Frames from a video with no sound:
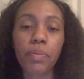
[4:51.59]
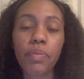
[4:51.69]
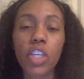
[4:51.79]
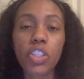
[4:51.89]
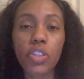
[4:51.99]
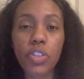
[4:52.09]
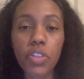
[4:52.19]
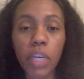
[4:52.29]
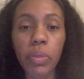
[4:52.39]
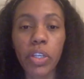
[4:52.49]

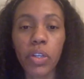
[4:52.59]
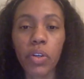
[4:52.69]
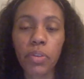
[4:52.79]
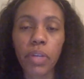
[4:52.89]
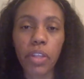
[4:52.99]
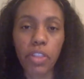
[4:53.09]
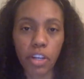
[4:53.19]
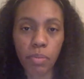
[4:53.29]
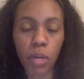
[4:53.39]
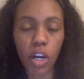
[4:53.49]
usually when you go through a
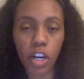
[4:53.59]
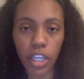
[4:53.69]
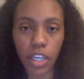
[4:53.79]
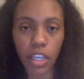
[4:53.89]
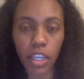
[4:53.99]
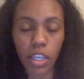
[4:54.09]
third party